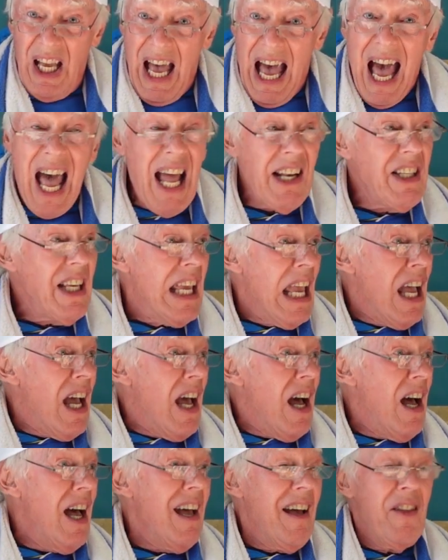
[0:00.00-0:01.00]
And
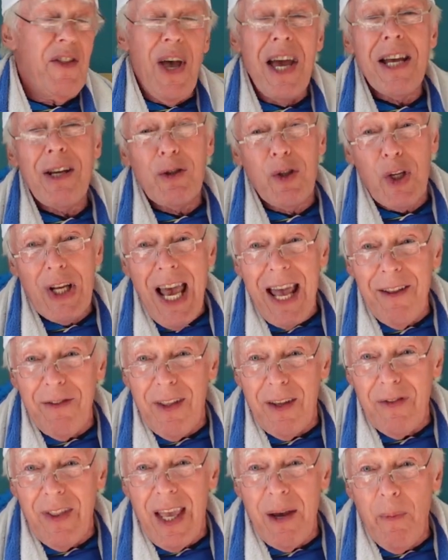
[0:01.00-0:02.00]
they said
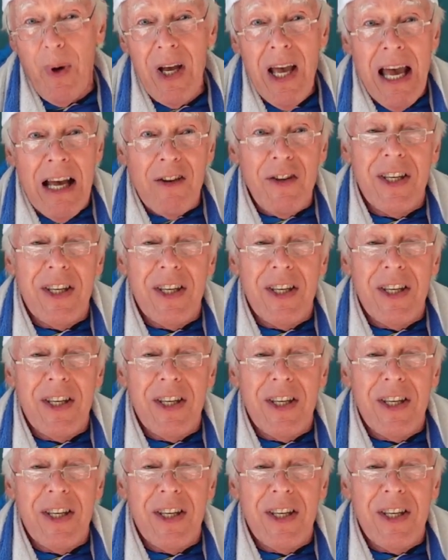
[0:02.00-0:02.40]
that they were